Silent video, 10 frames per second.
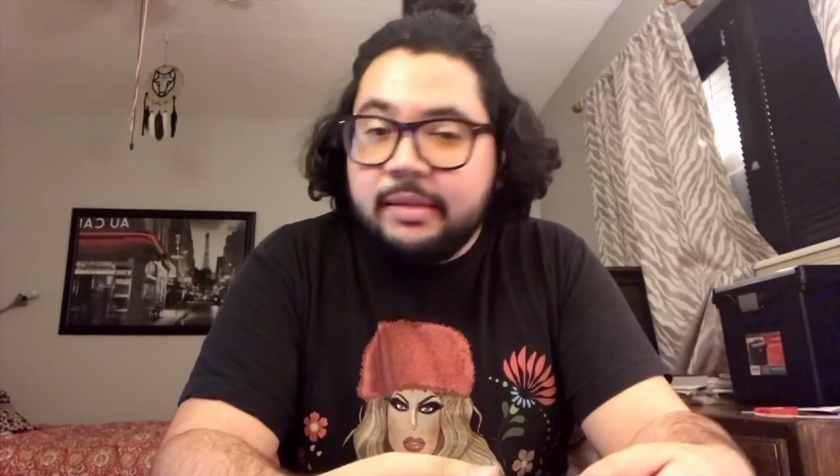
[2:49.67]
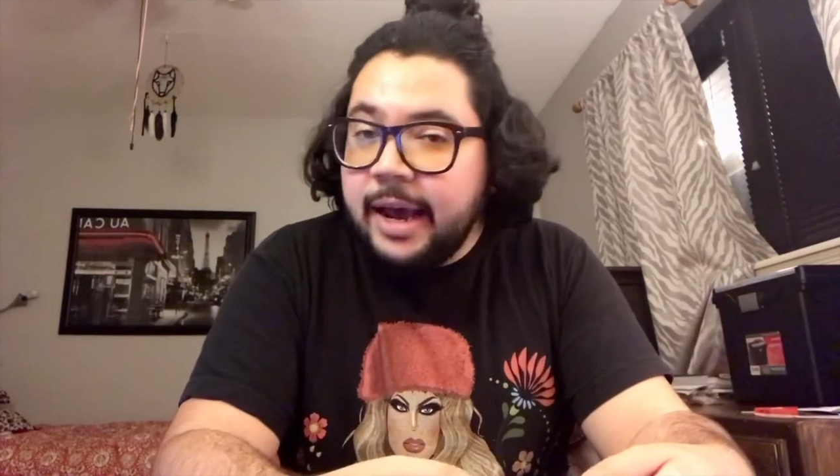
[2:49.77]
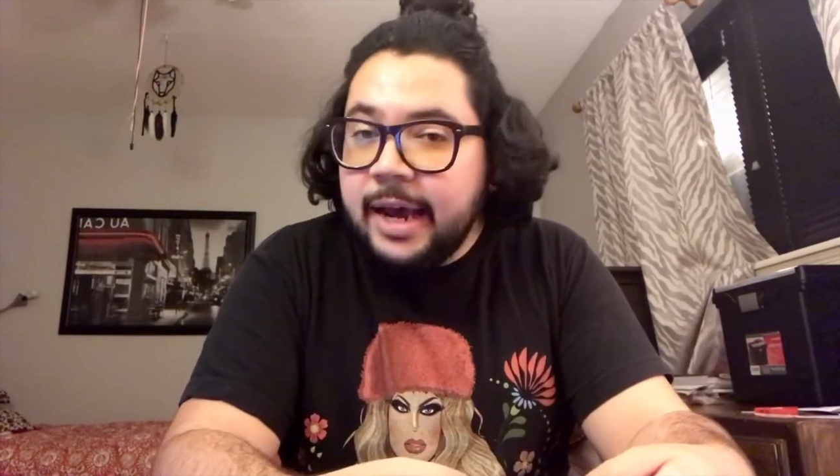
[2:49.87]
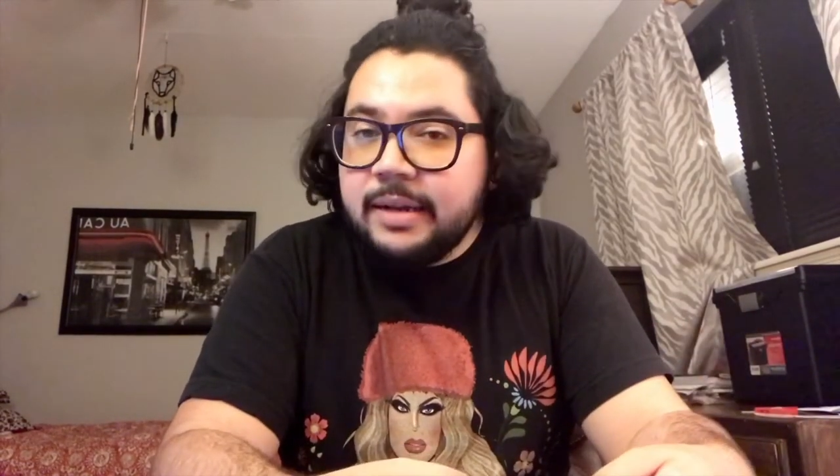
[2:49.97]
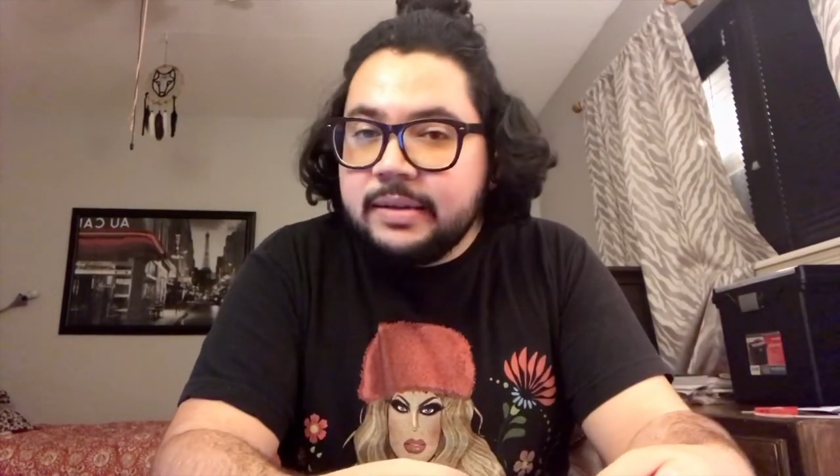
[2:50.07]

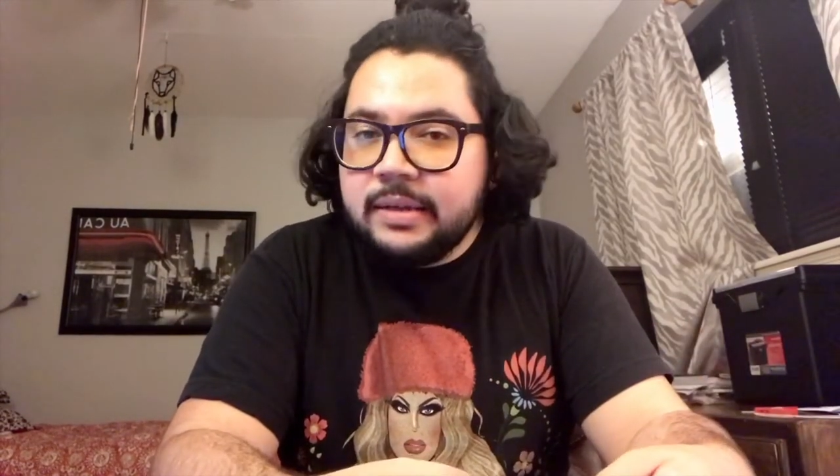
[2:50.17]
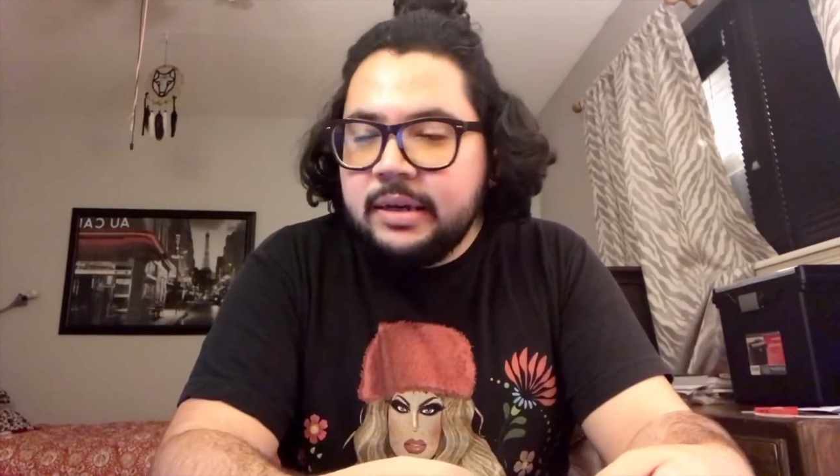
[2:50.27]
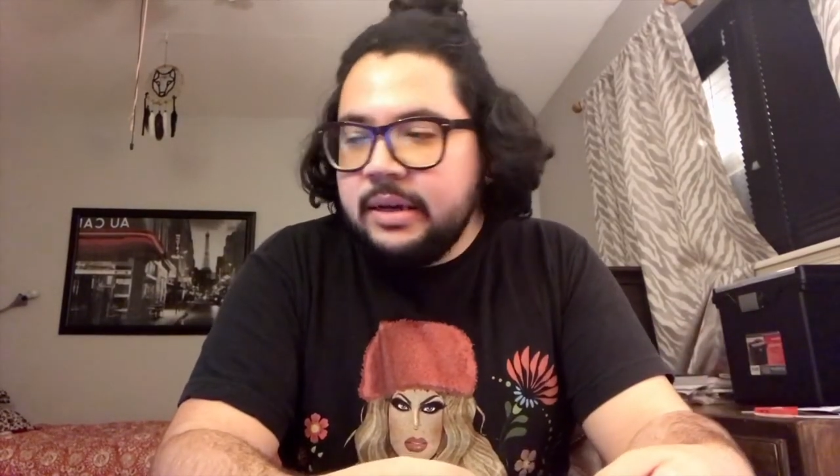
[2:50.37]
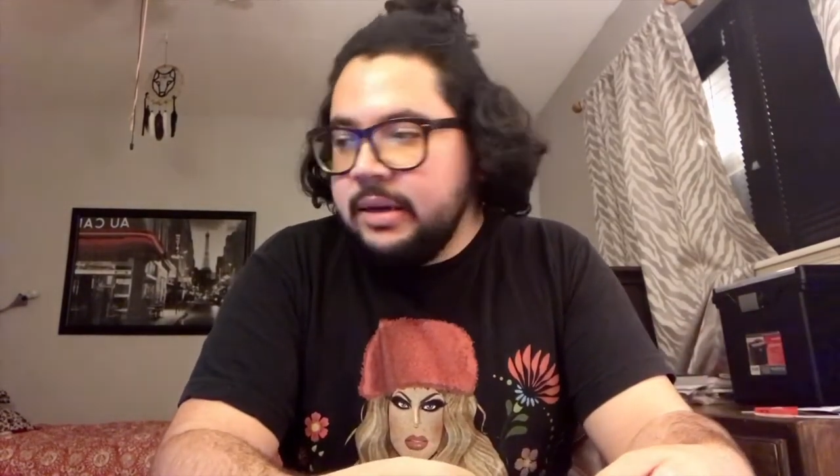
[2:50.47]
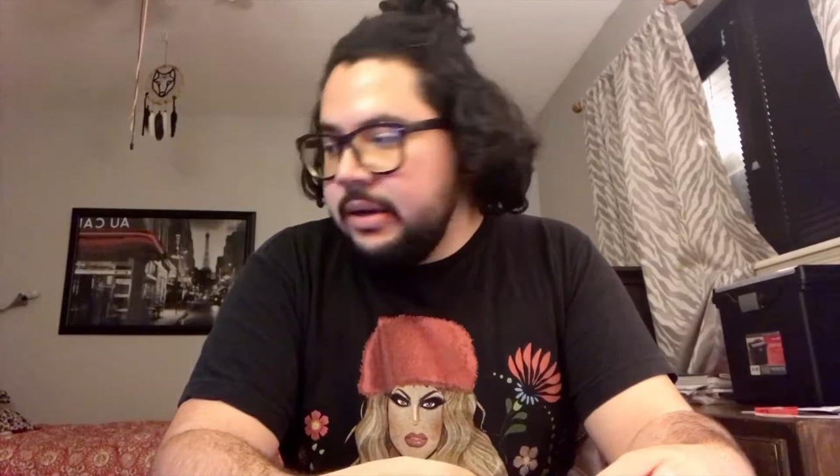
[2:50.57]
that.
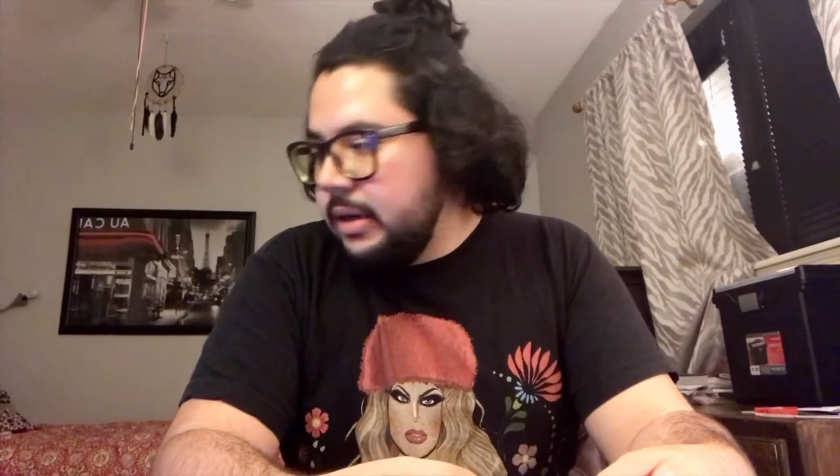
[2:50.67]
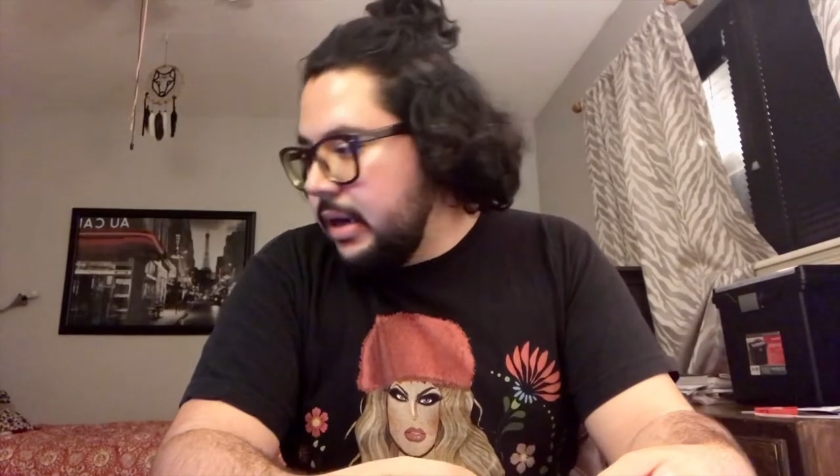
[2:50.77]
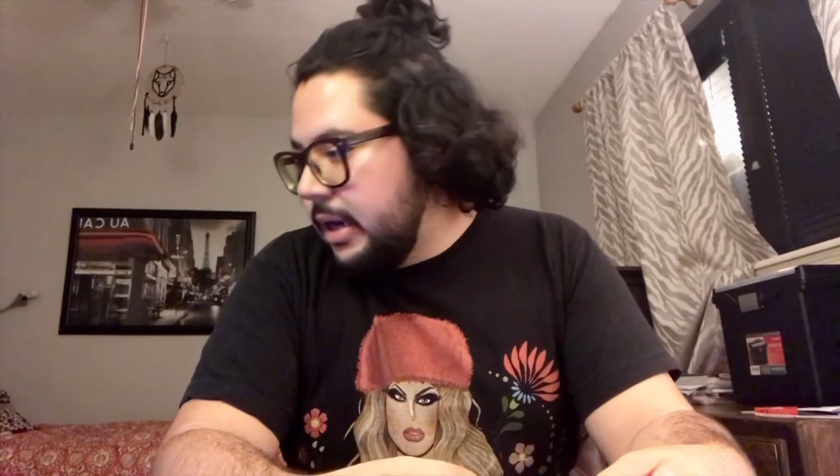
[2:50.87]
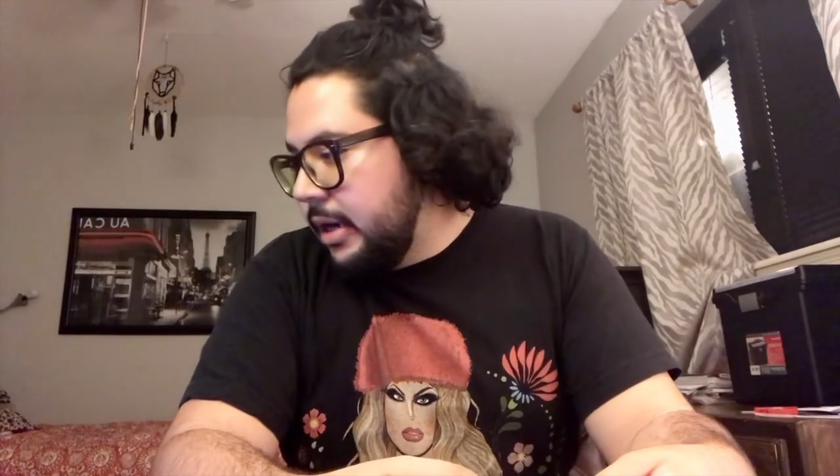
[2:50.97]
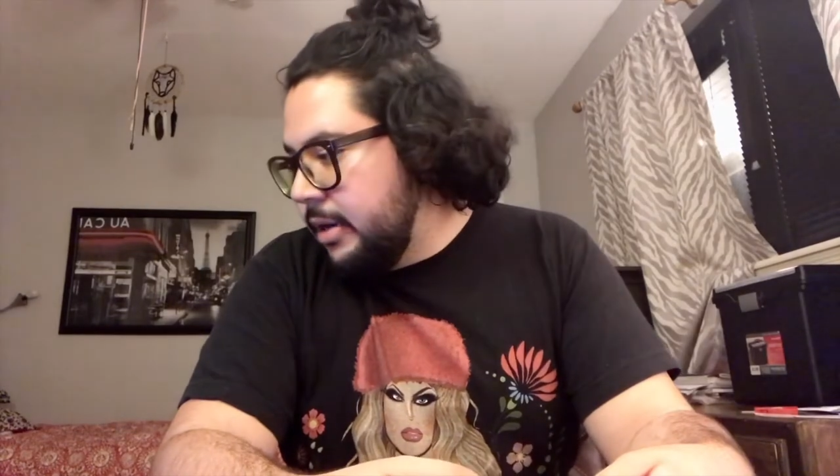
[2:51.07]

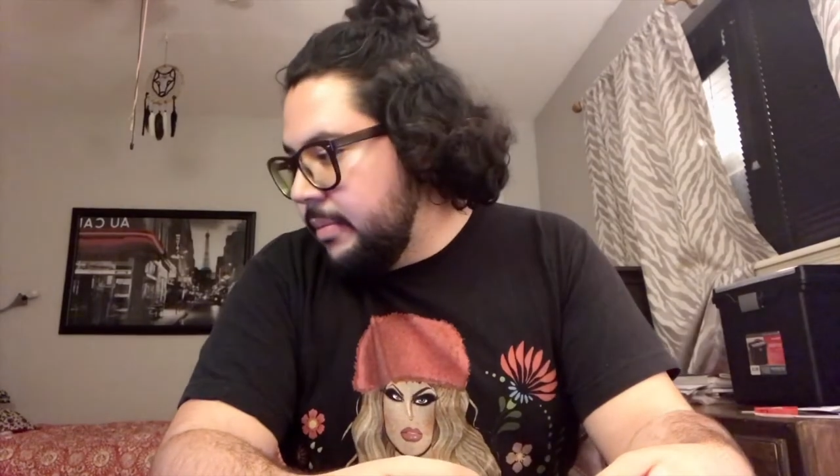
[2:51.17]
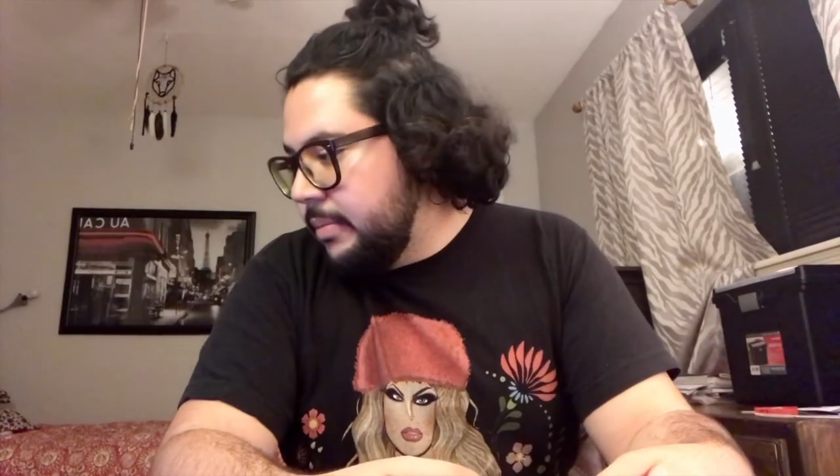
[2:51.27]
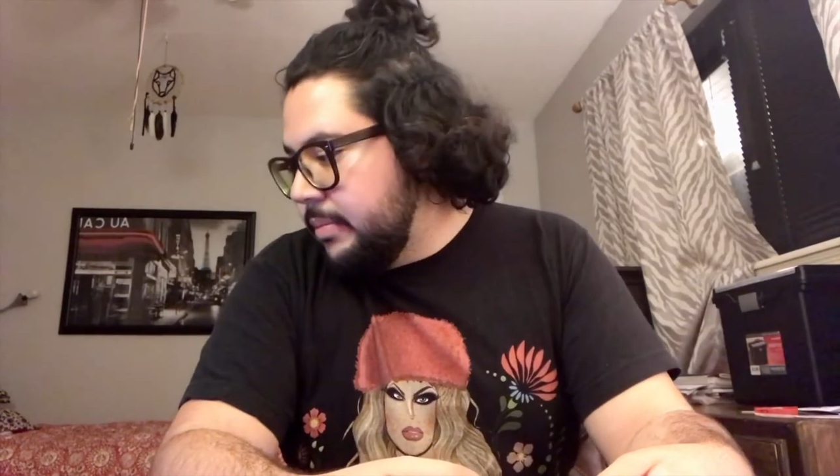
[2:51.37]
Um,